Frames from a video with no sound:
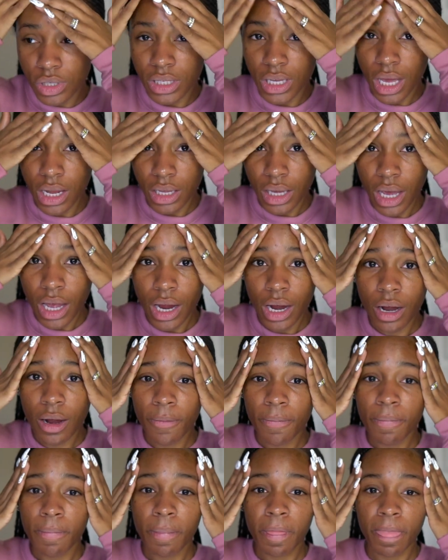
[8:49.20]

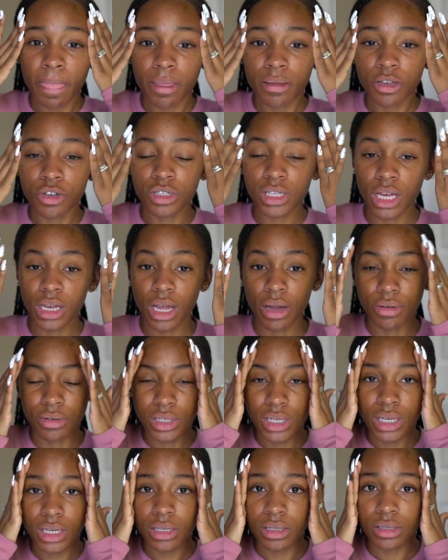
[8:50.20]
skincare, your skincare
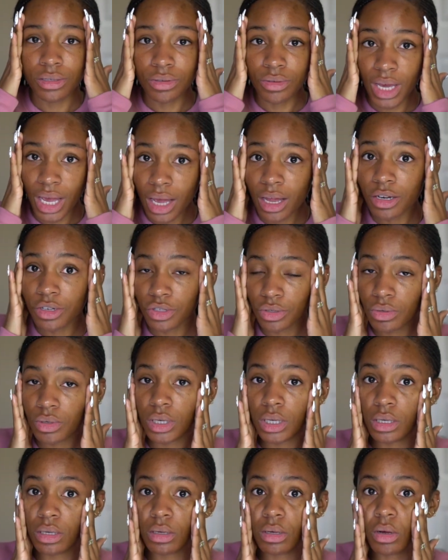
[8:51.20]
routines, you can do
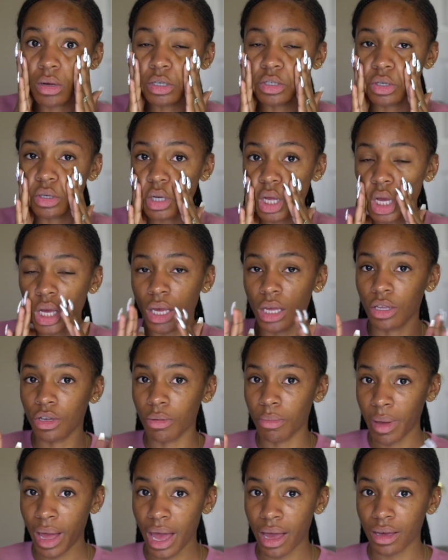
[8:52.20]
it on your neck and
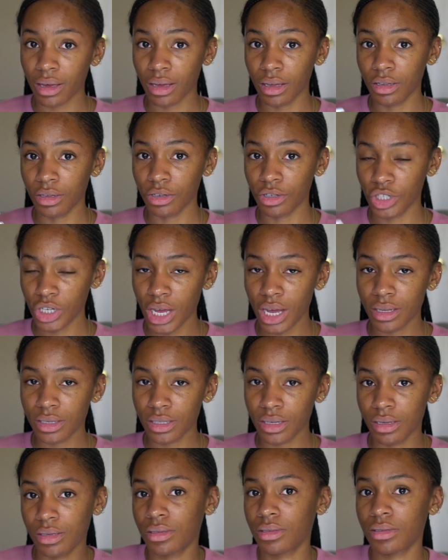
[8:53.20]
your back and your
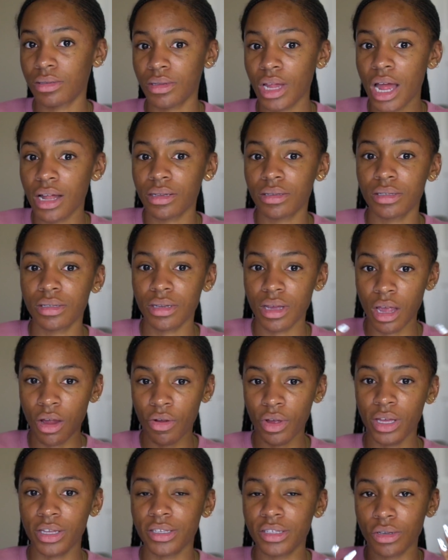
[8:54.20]
chest, because that
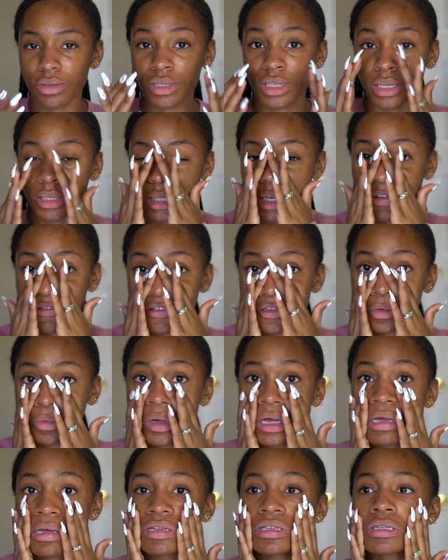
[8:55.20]
area is still sensitive as
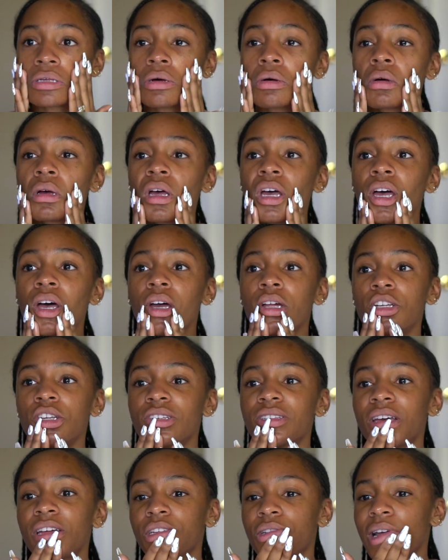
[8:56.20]
well. So
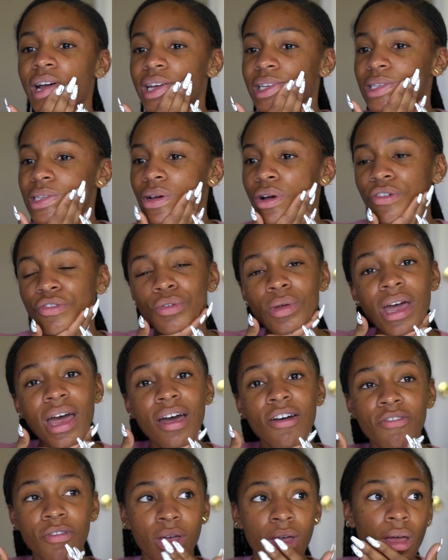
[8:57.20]
just letting you guys know, if you
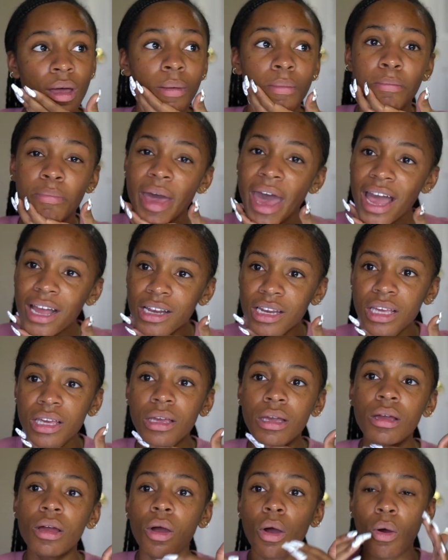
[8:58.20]
have back
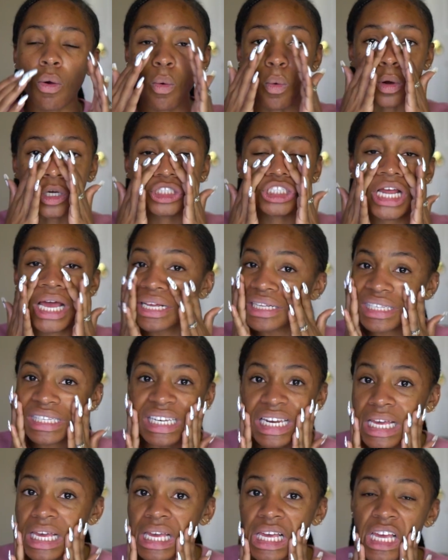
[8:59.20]
knee or chest
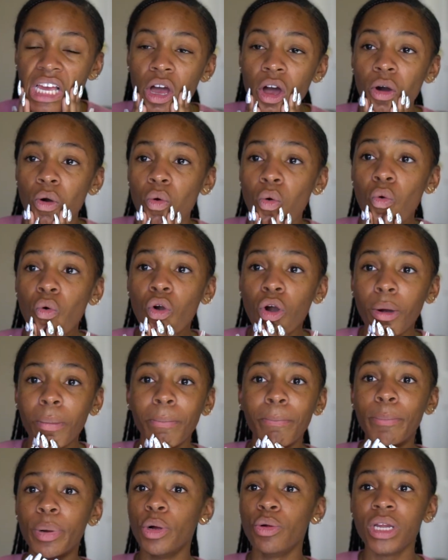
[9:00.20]
knee or
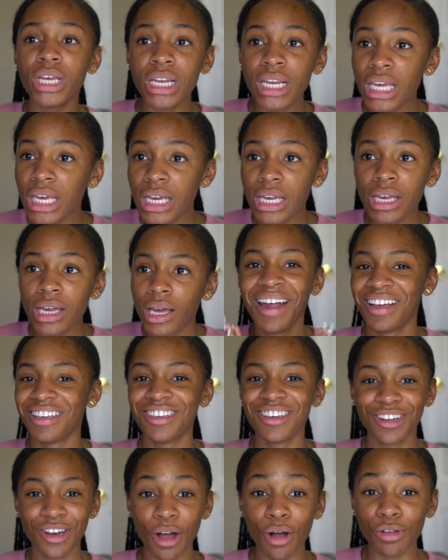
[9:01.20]
booty knee,
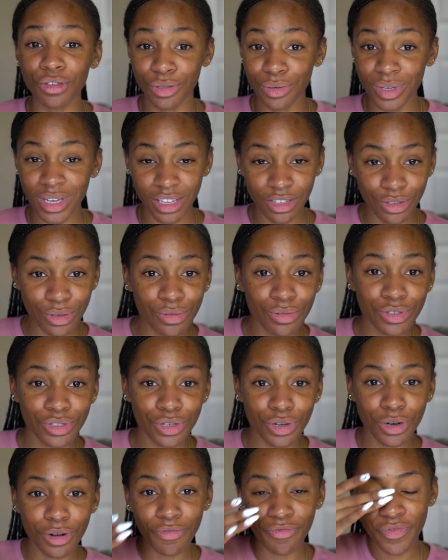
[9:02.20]
you know, you can
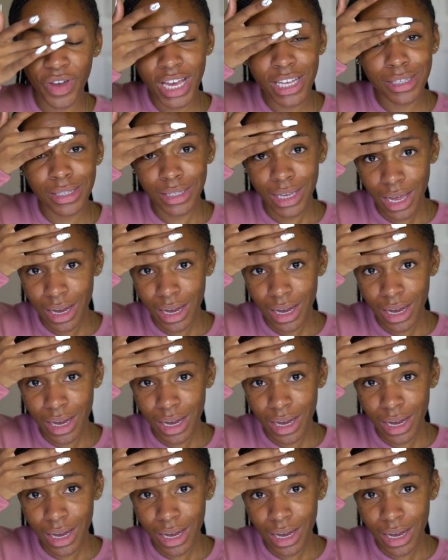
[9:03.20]
use your face